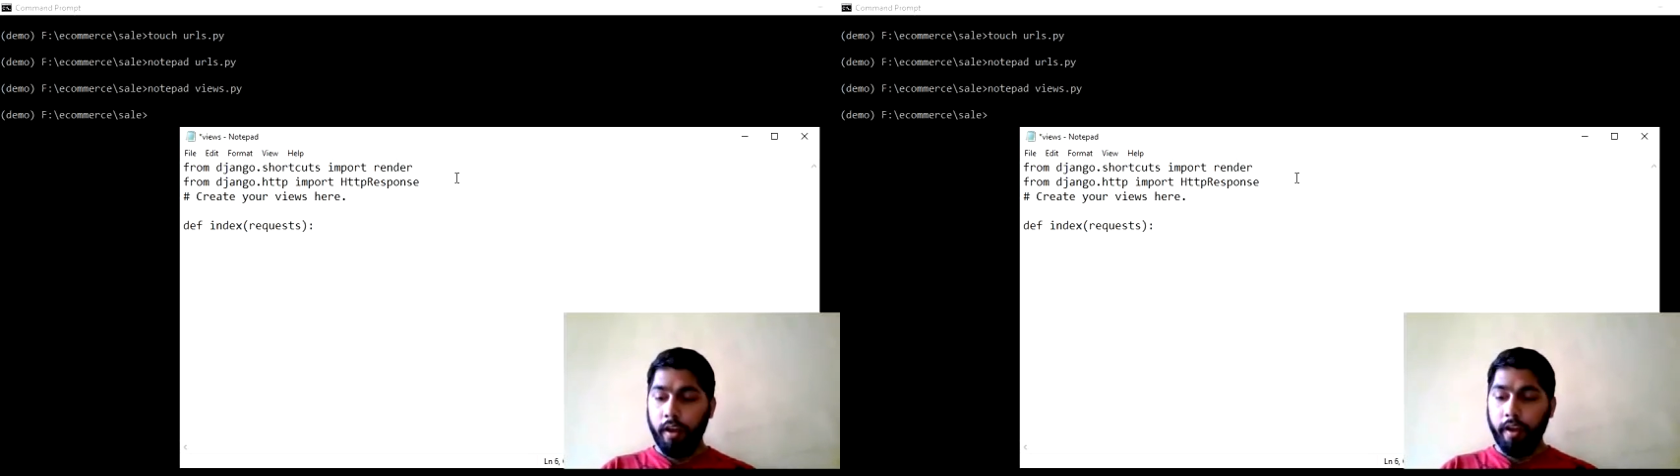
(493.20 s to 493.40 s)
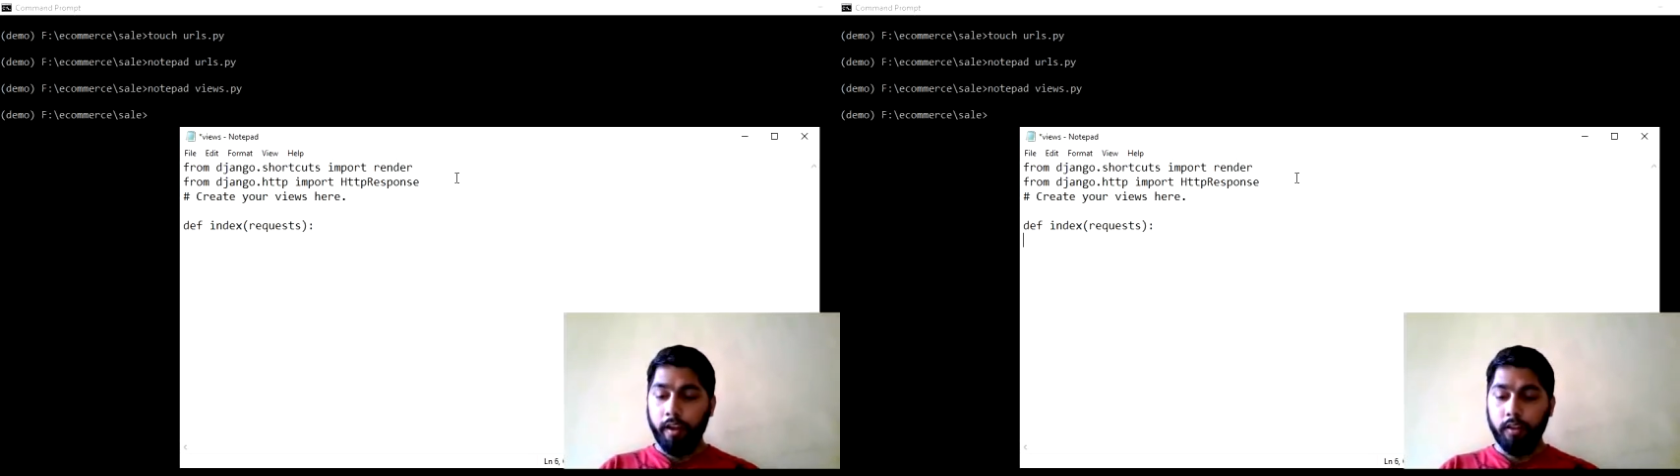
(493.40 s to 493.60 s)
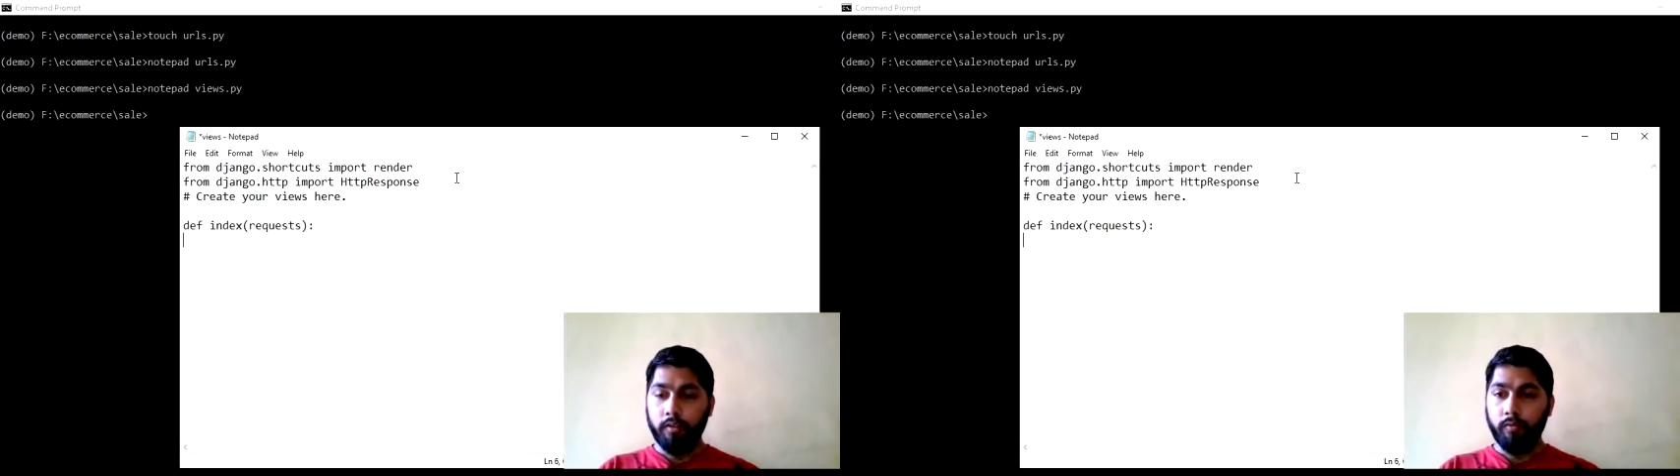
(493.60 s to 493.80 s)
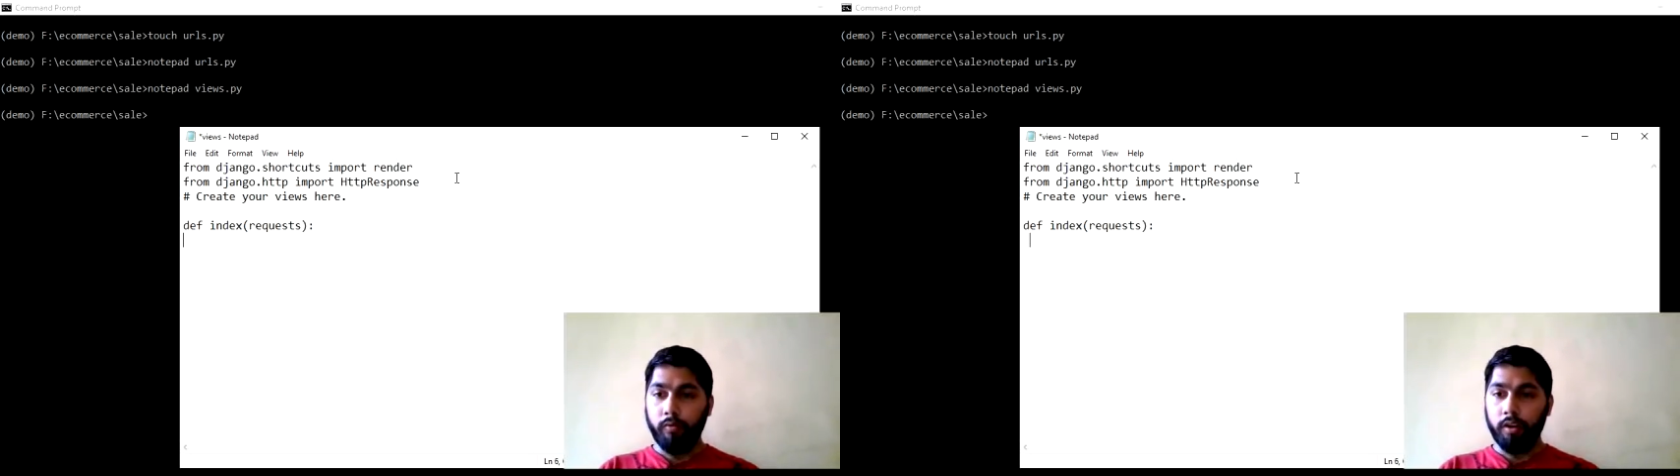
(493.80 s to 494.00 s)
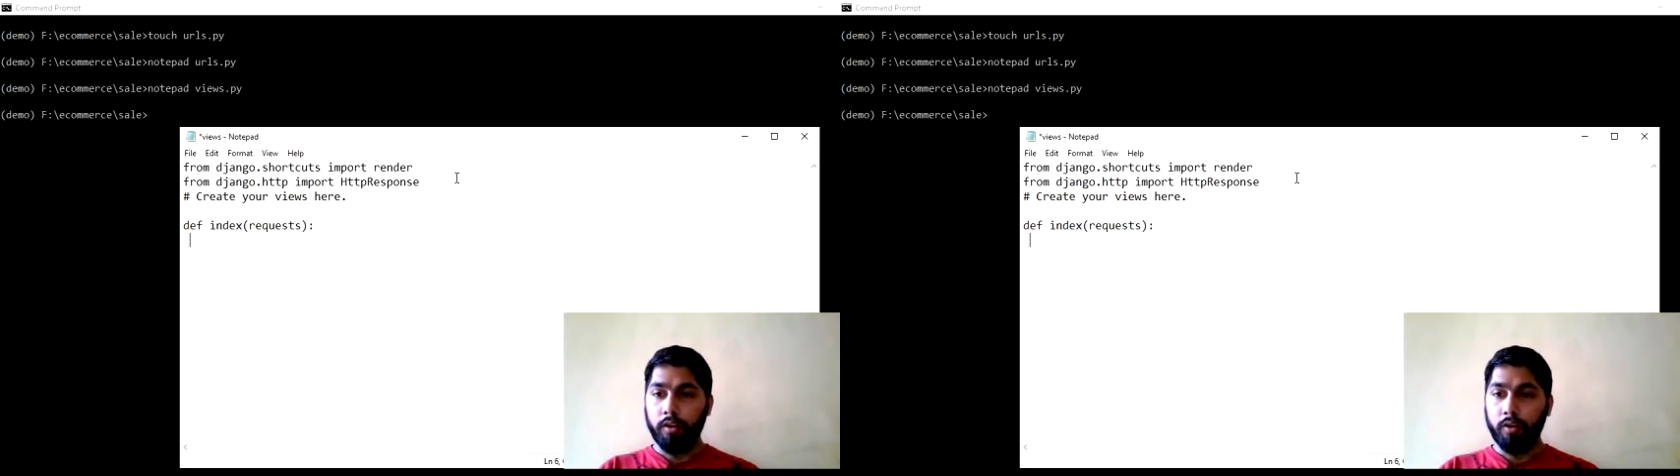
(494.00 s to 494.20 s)
and
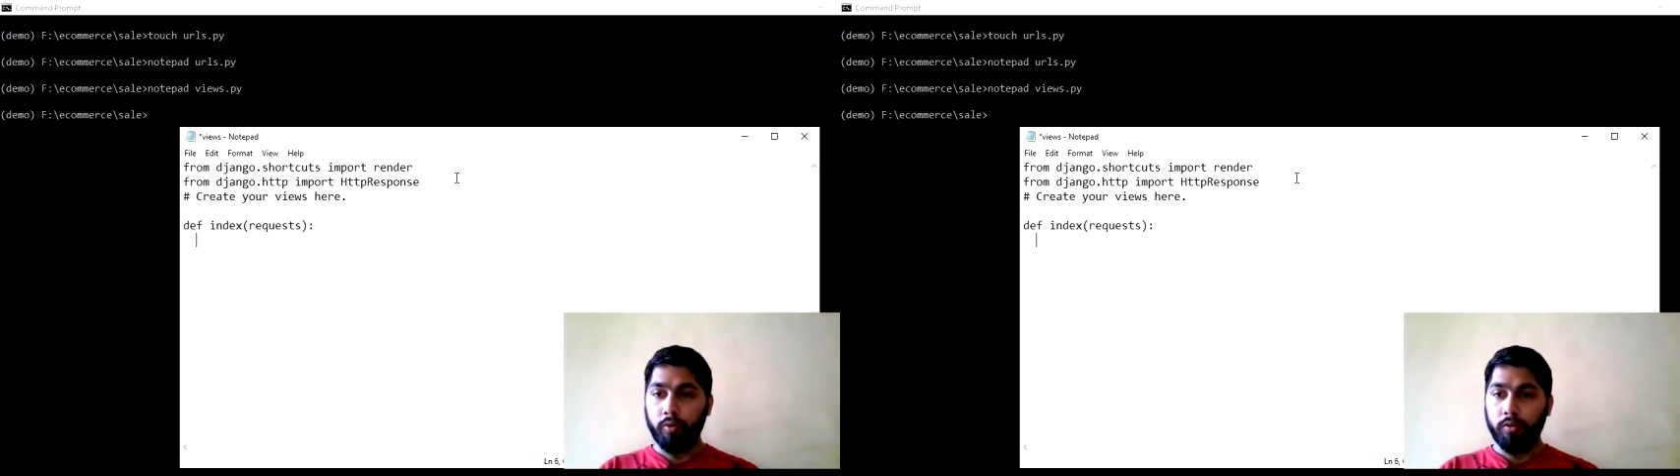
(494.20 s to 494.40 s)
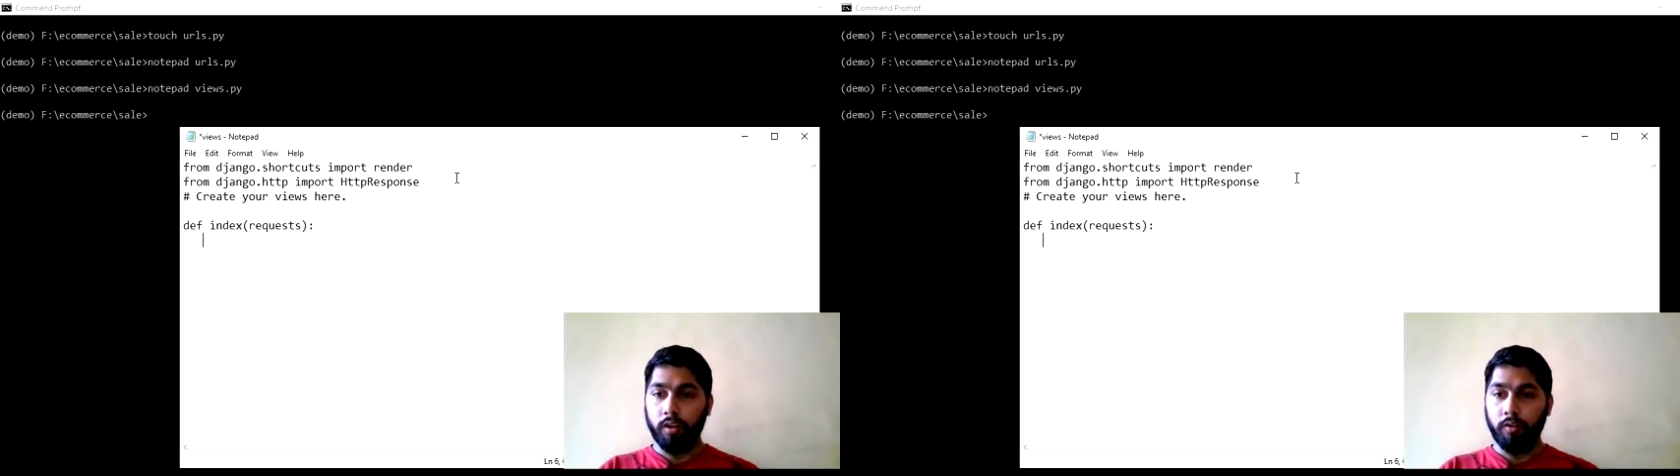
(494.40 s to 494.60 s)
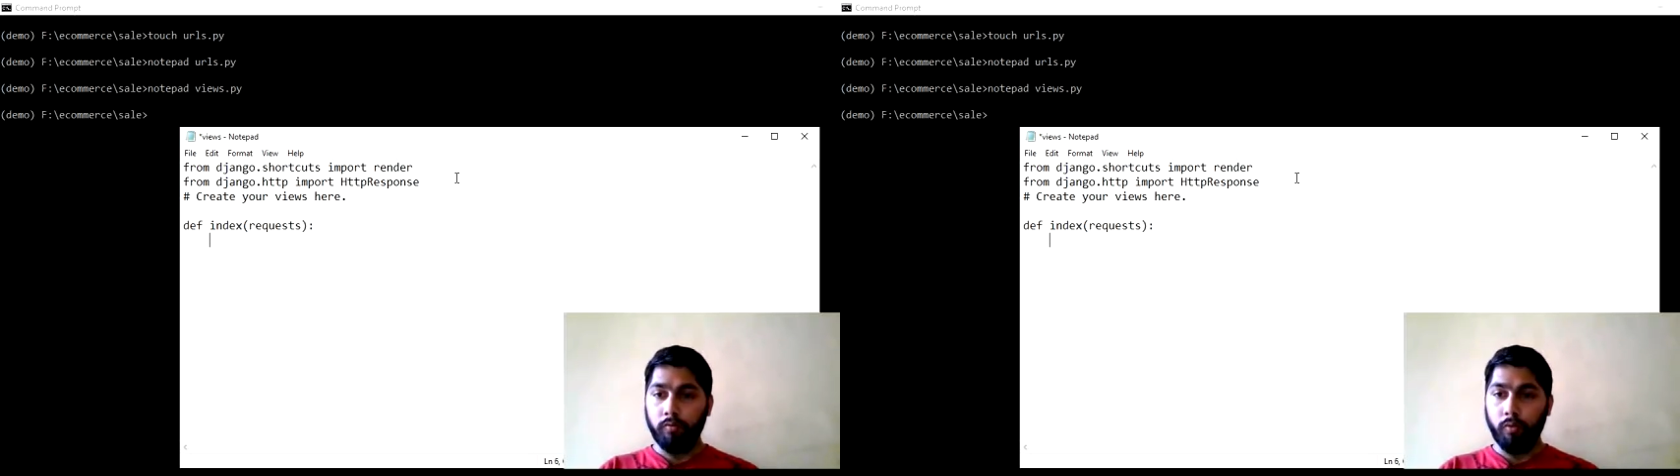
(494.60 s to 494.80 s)
1 2 3